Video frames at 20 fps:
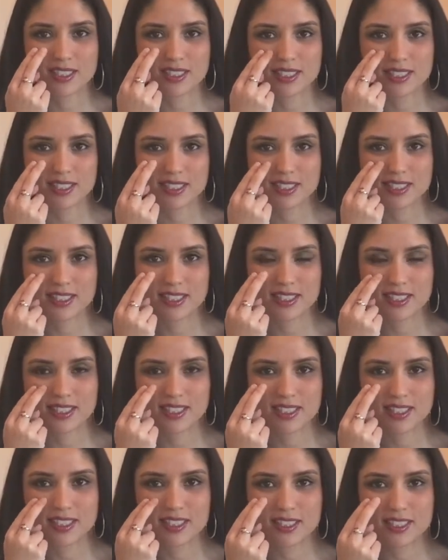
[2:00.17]

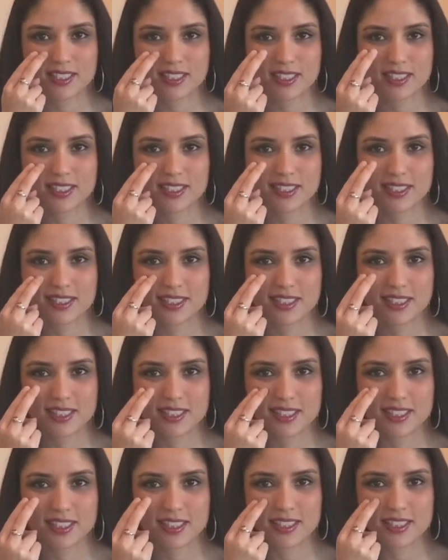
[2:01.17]

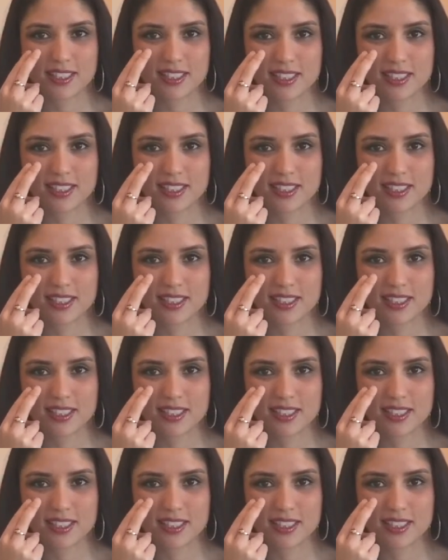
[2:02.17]
(no one is talking)